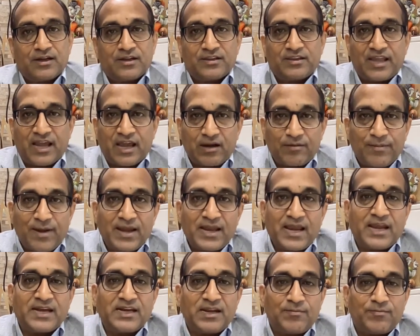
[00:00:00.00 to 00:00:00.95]
thereby
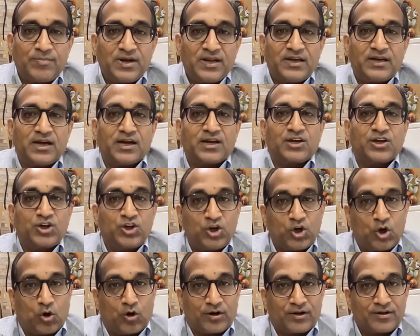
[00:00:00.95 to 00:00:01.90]
enabling a
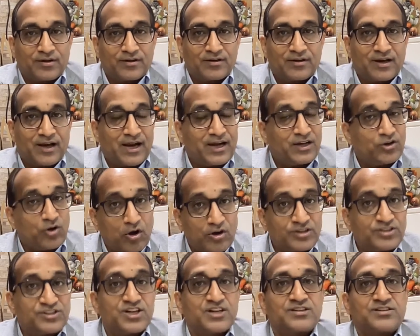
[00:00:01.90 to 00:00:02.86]
cure and
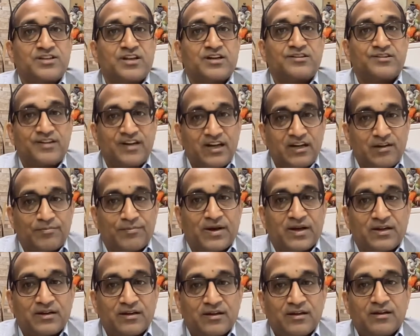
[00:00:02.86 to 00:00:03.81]
not just the
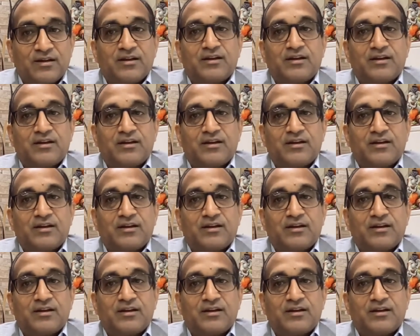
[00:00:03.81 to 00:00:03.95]
treatment